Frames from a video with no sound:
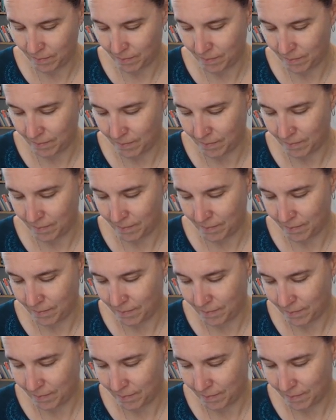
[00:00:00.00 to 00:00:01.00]

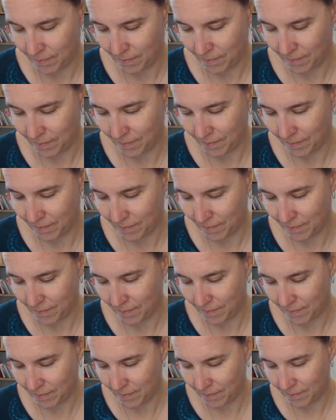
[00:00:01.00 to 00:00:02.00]

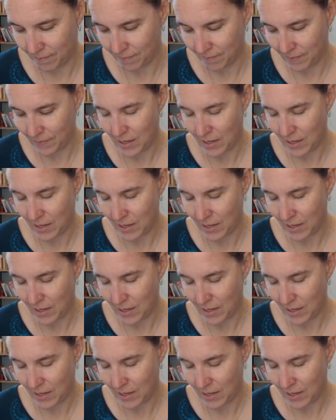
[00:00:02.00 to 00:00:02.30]
[no speech]